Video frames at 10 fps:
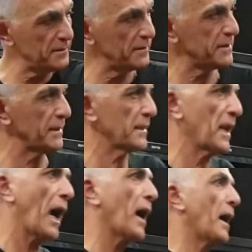I said,
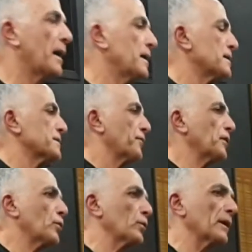no. A
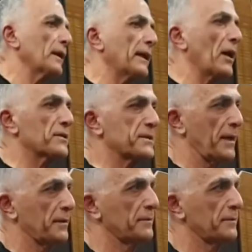thing called a Lego set.